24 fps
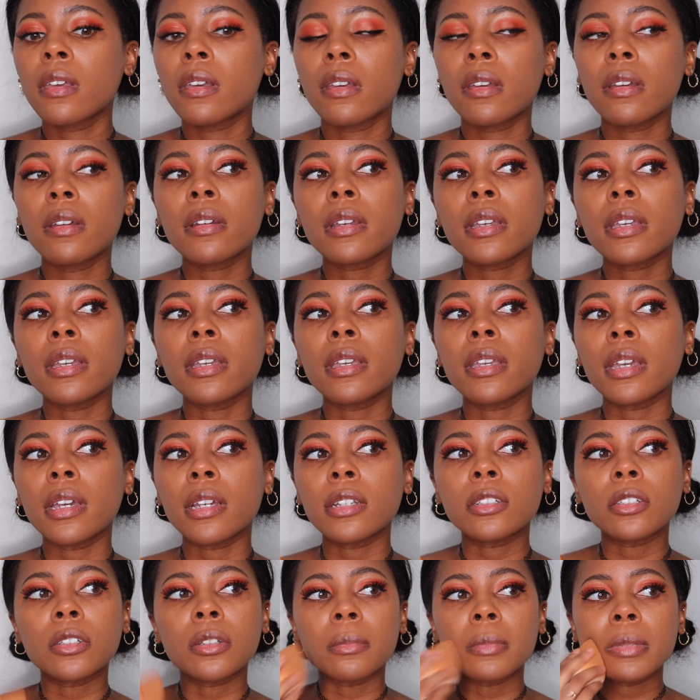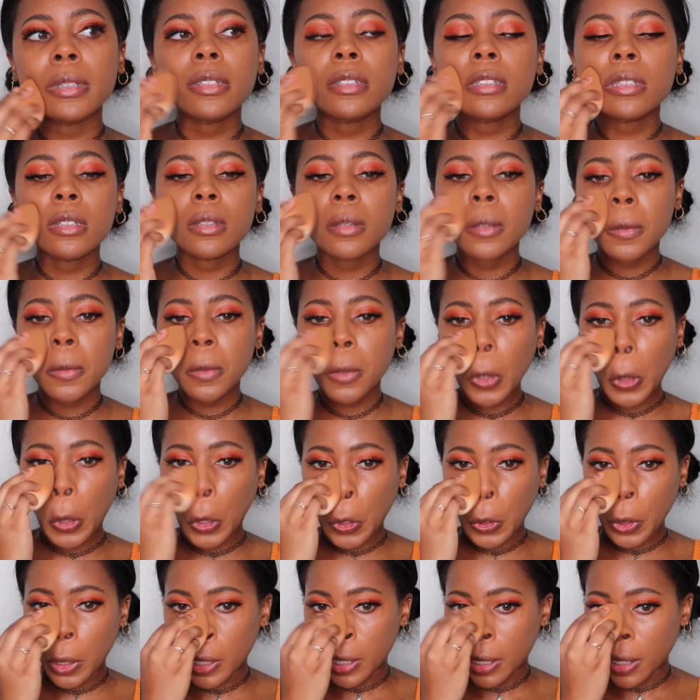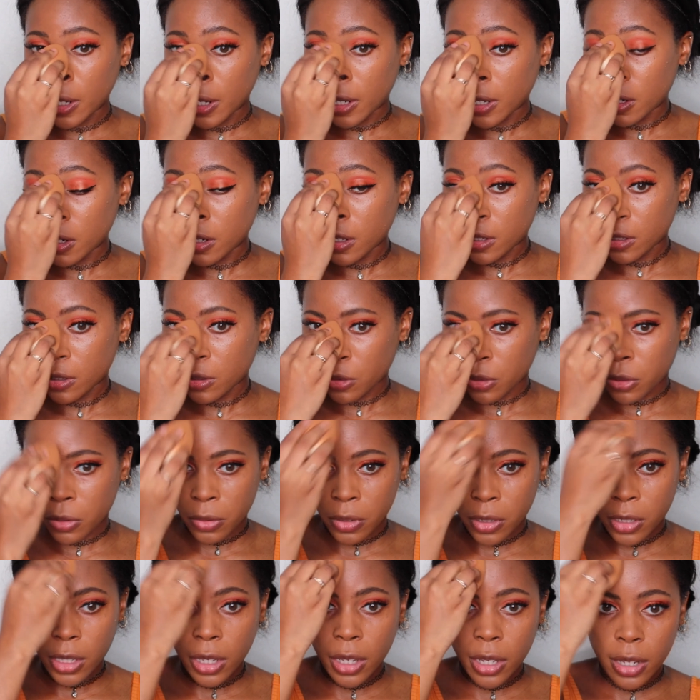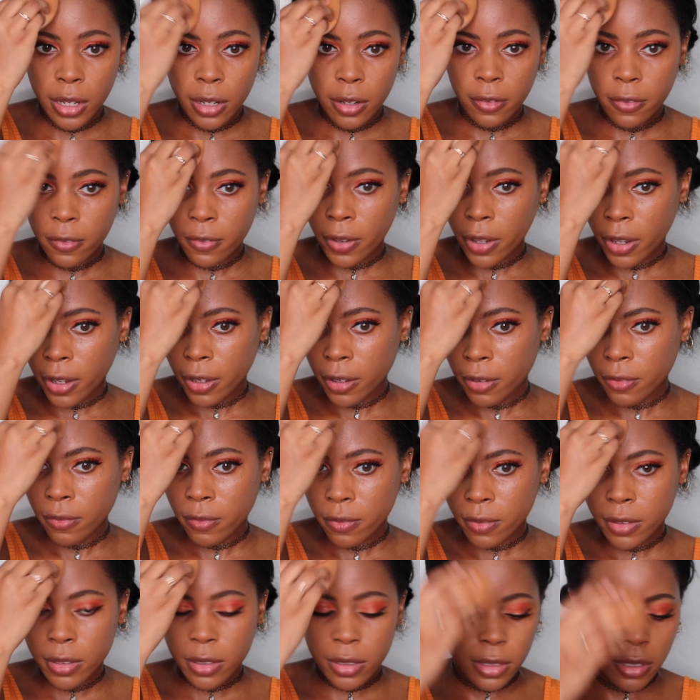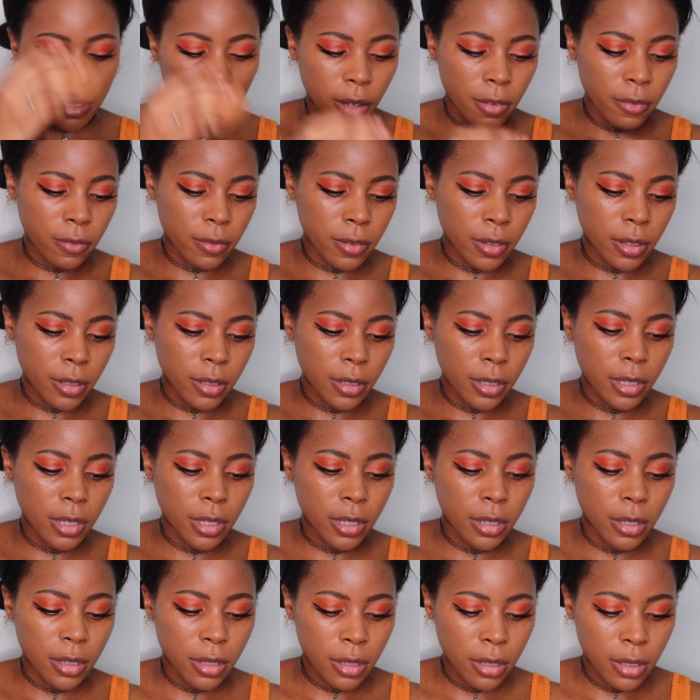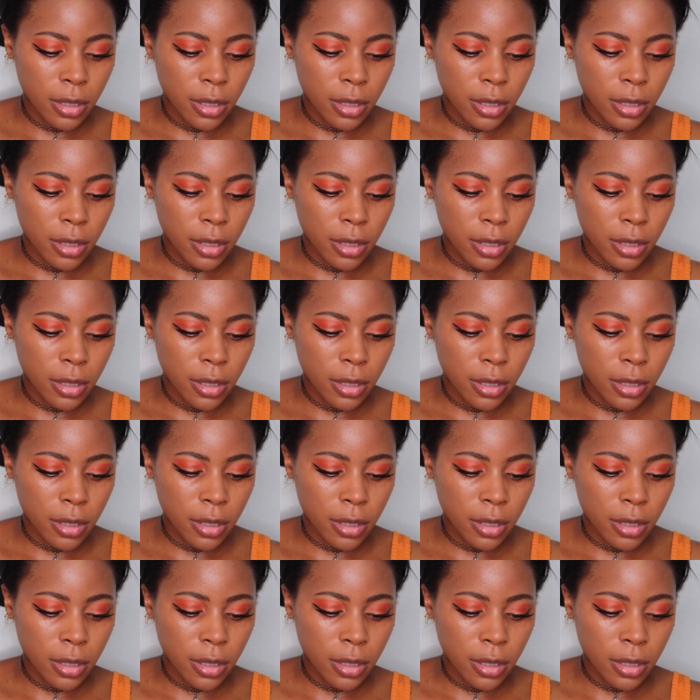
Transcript: Okay, yeah, so mixing 380 and 385 definitely